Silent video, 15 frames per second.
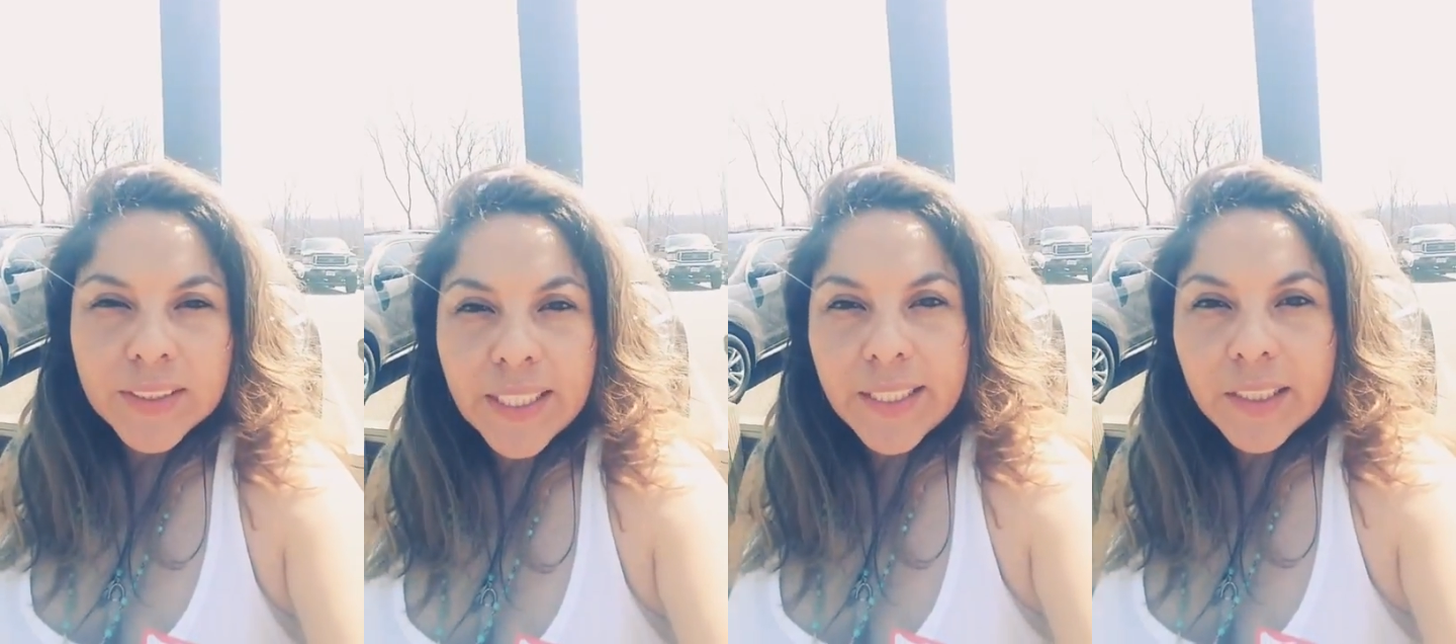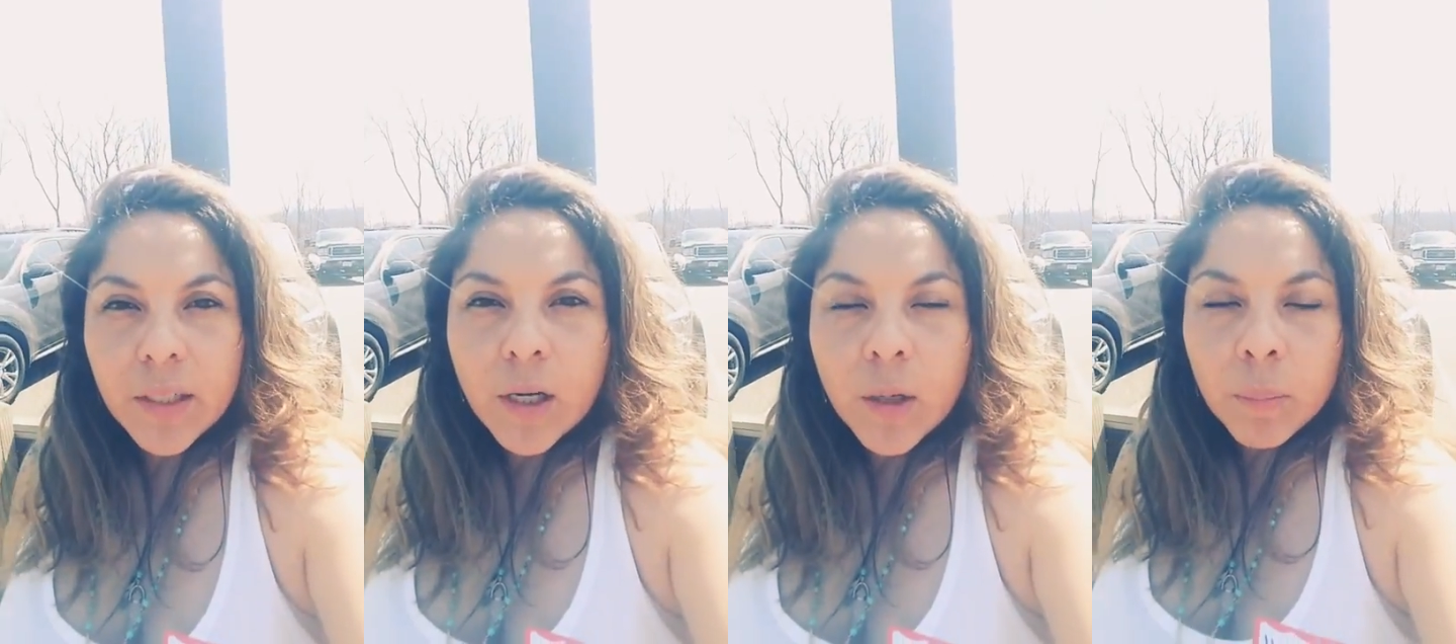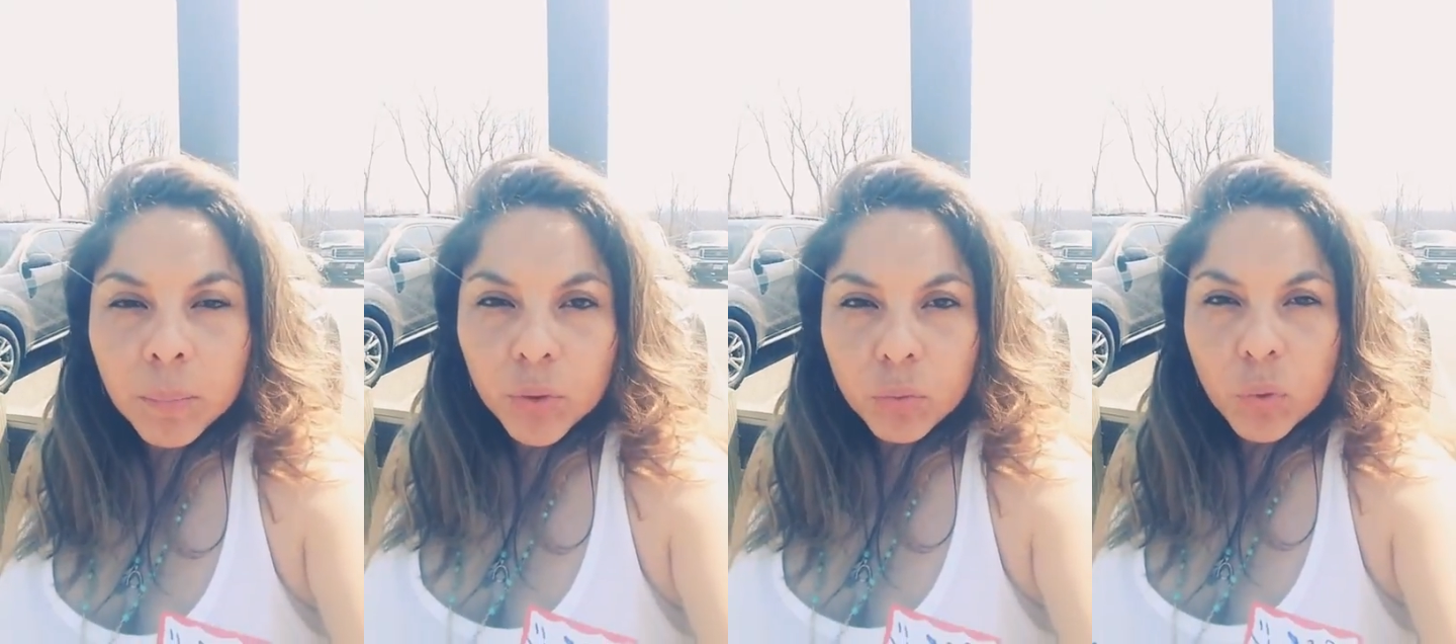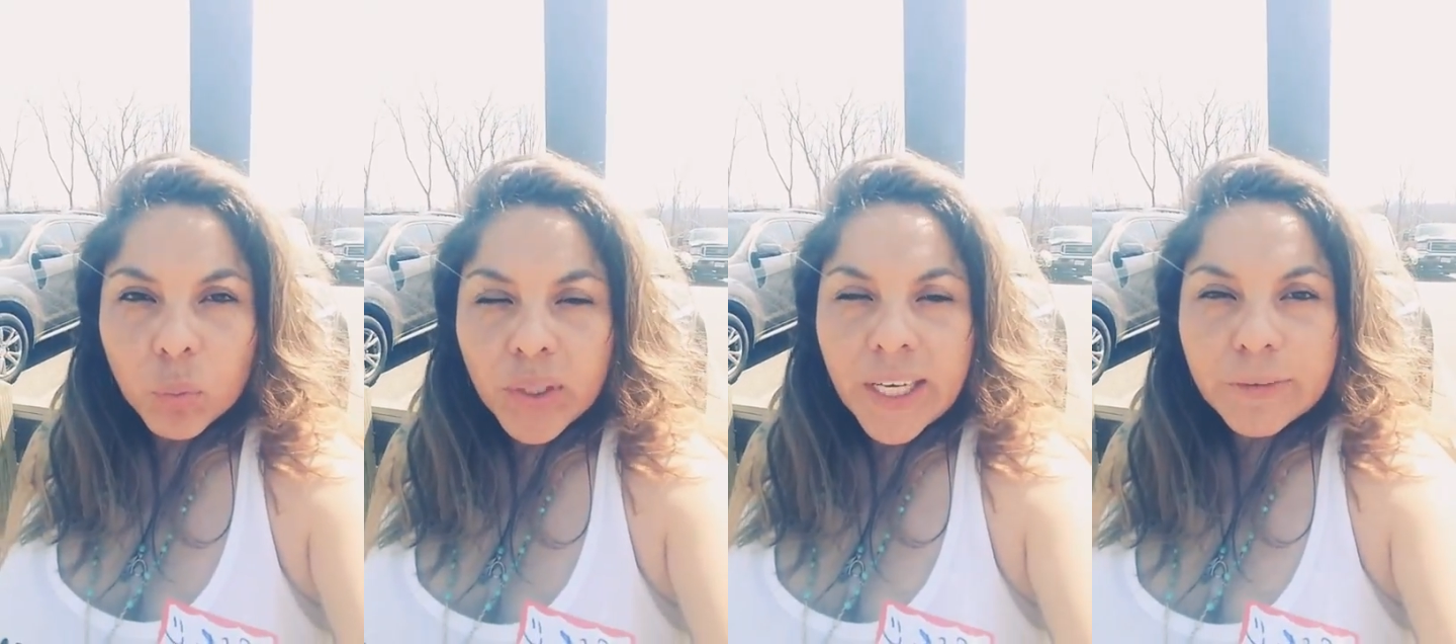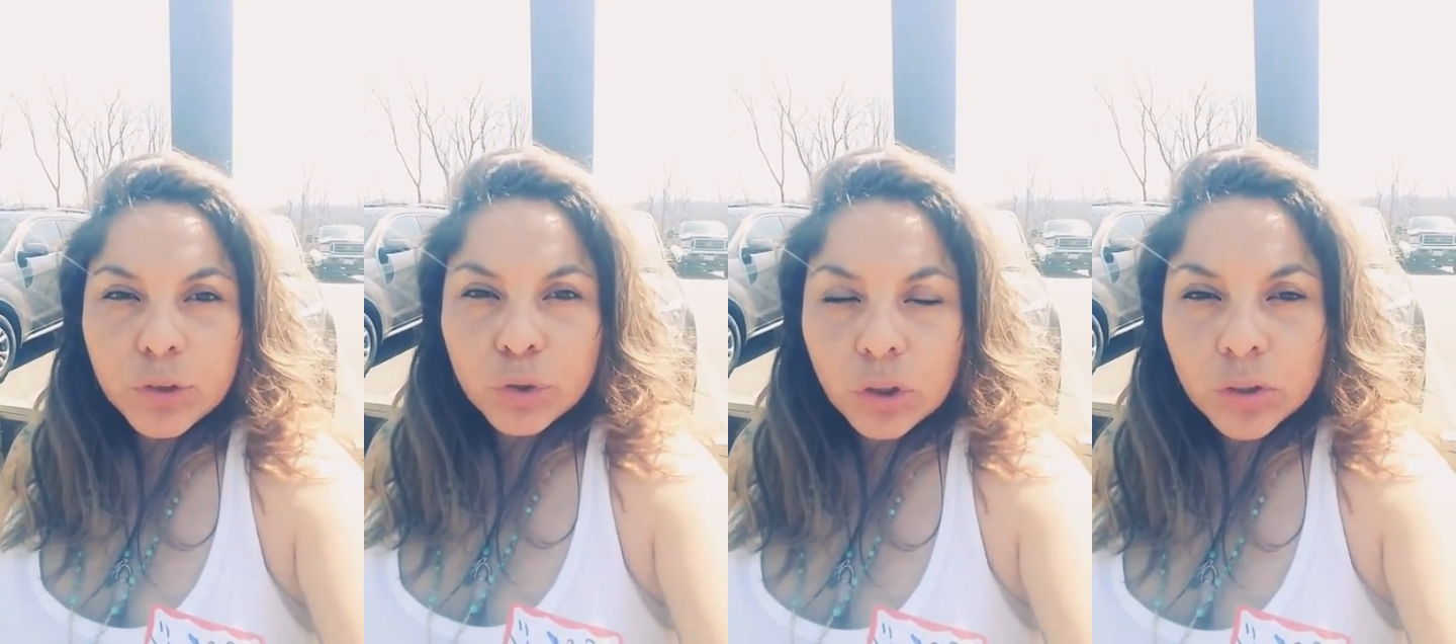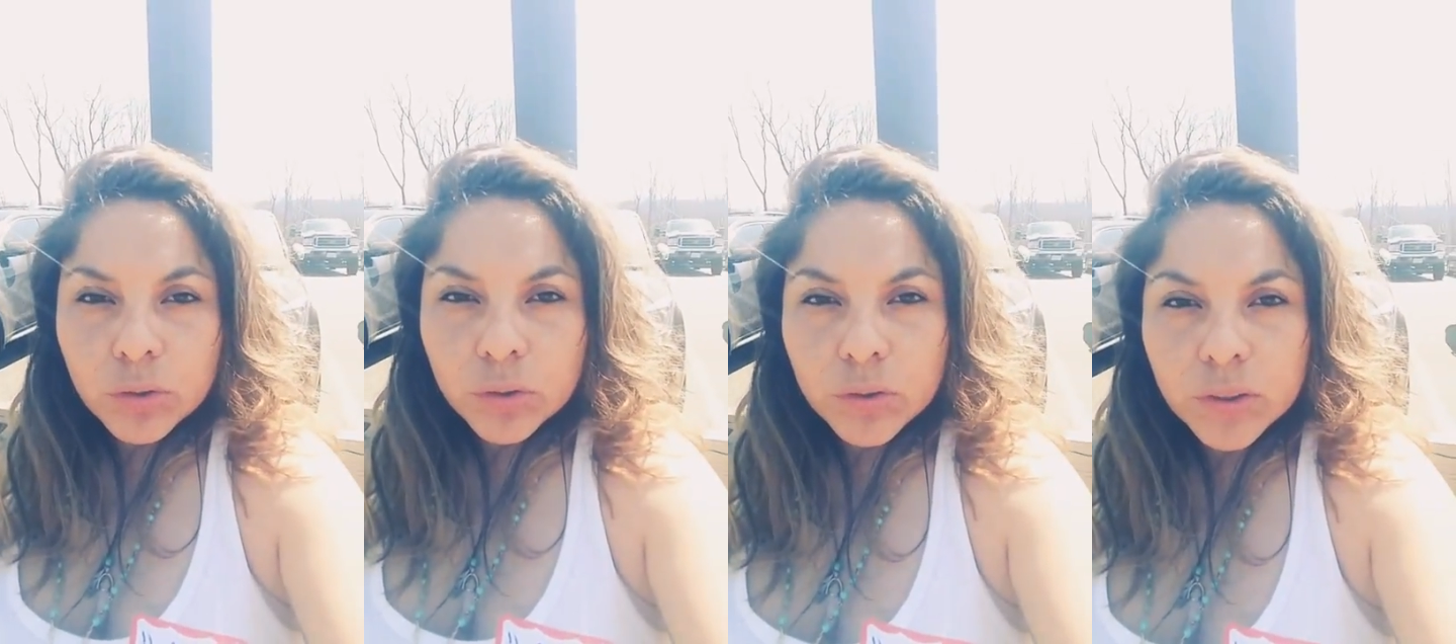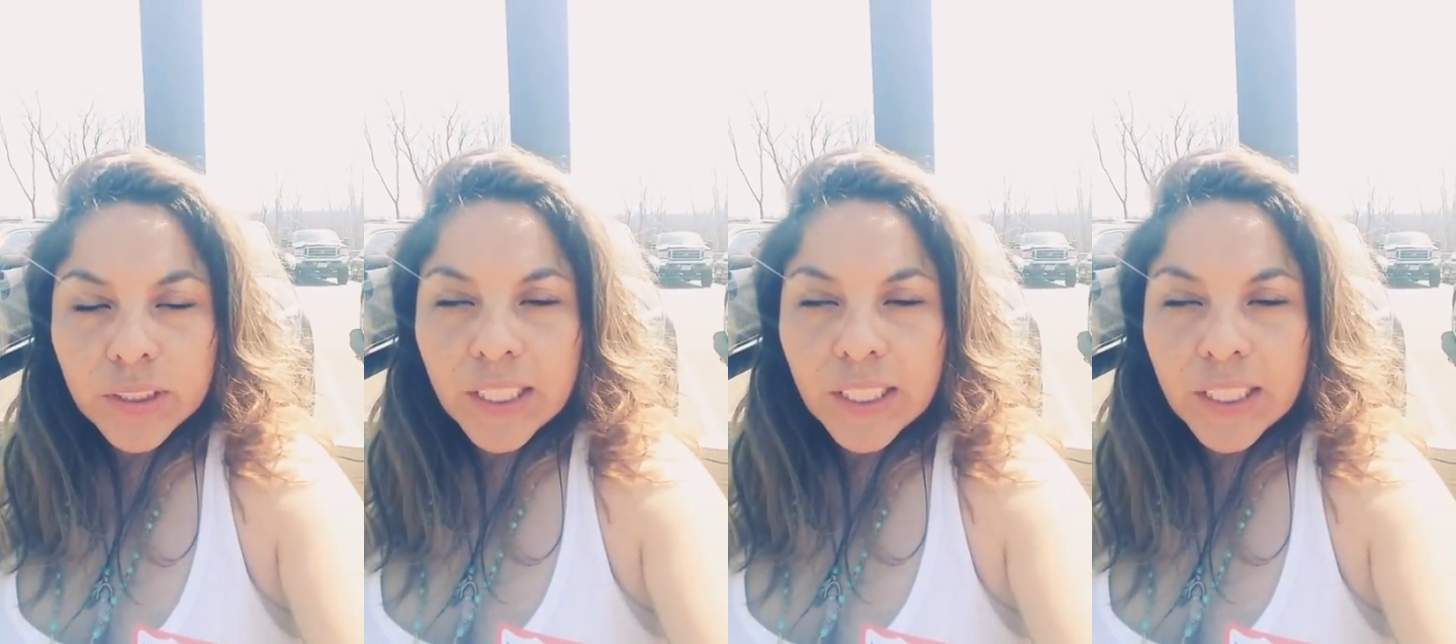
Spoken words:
getting humble when we have struggles